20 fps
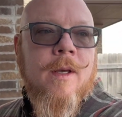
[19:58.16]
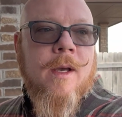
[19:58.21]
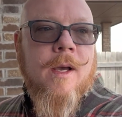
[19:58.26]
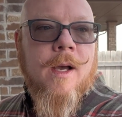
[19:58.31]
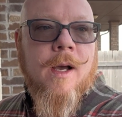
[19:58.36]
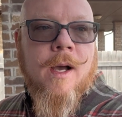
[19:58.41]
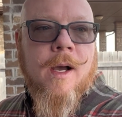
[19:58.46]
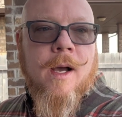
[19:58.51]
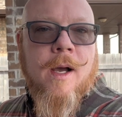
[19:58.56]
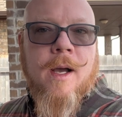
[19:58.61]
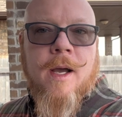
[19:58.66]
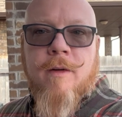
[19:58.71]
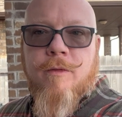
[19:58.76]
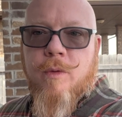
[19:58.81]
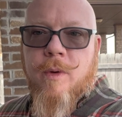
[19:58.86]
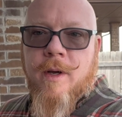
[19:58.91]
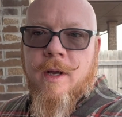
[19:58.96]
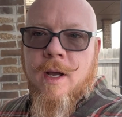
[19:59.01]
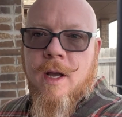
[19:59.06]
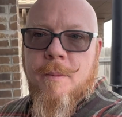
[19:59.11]

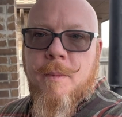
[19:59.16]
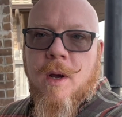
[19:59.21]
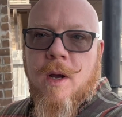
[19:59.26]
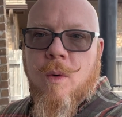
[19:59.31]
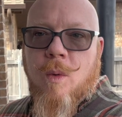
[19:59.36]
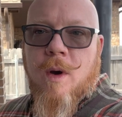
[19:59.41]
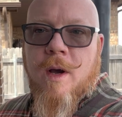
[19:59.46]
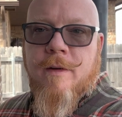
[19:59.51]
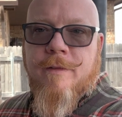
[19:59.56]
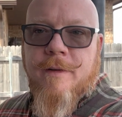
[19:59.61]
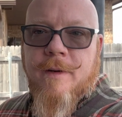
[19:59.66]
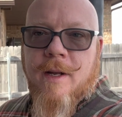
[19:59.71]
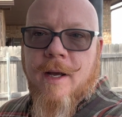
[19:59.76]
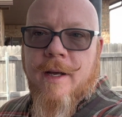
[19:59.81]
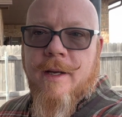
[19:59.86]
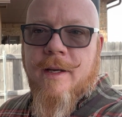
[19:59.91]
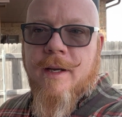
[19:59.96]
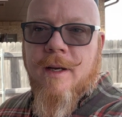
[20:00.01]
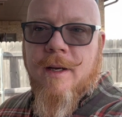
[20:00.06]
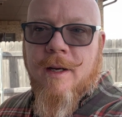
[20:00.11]
FYI, my wife and
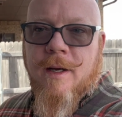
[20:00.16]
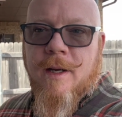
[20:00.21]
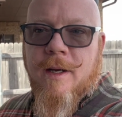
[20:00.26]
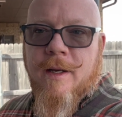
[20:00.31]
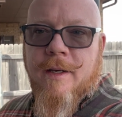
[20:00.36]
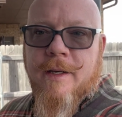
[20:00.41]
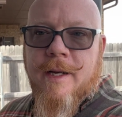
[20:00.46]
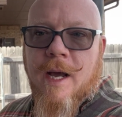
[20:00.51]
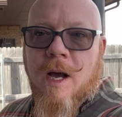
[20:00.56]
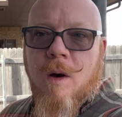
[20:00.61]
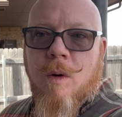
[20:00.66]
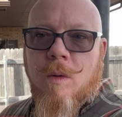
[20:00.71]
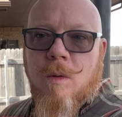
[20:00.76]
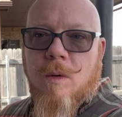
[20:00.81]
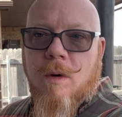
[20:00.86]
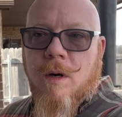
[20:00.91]
I now